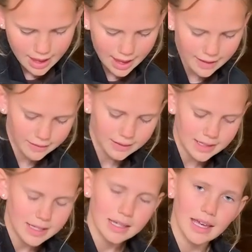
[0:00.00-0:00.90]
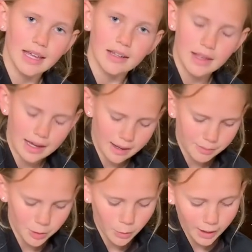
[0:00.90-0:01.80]
And then they can get um,
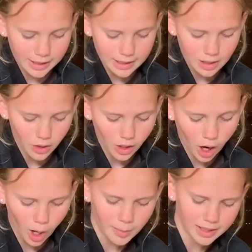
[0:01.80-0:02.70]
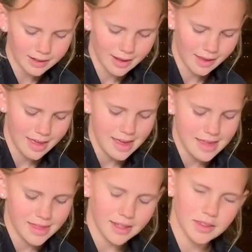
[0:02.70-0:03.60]
a quite common
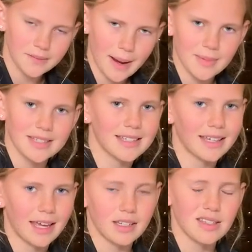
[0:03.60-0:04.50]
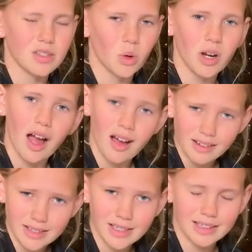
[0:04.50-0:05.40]
thing that rabbits can get is sore
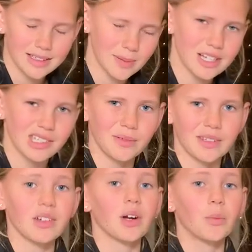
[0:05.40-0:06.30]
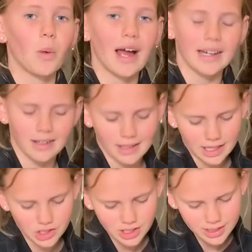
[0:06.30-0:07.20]
hocks, especially when they're on wire
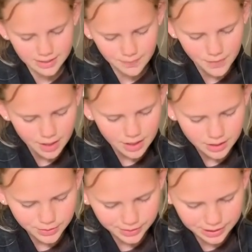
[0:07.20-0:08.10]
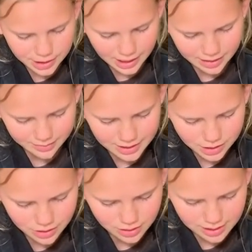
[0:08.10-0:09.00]
cages. So we're gonna check and make
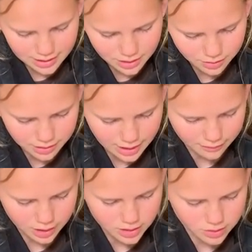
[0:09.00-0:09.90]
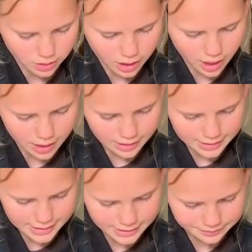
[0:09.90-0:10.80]
sure that they don't have any sore
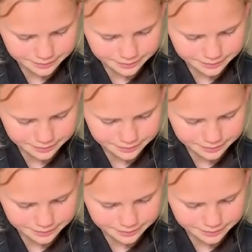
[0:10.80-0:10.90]
hocks.